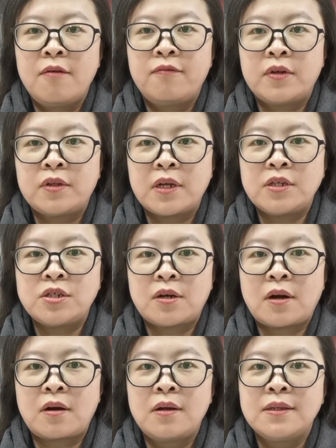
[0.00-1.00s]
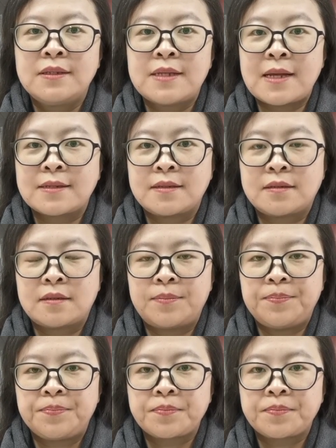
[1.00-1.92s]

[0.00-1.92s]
for Natural Disaster